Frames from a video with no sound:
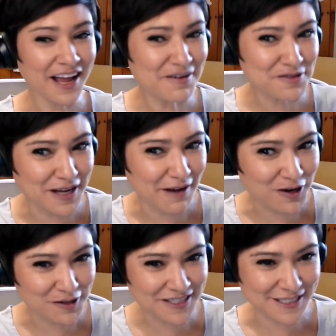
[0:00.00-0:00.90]
I don't think I've
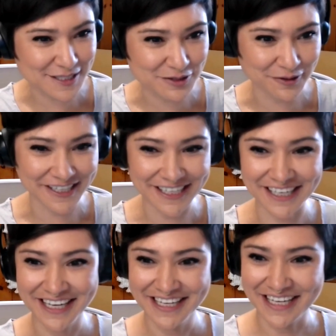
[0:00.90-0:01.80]
heard this story
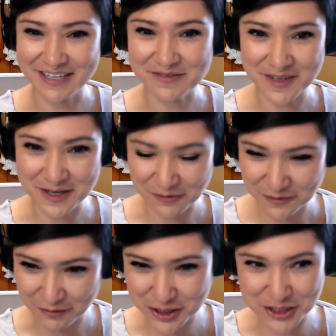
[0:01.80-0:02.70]
of
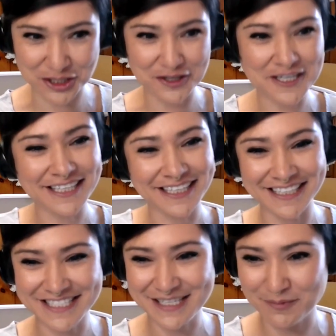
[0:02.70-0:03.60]
your journey
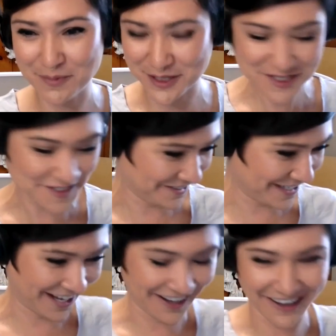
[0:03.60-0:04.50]
into personal
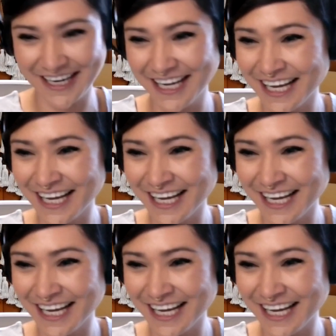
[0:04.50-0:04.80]
care.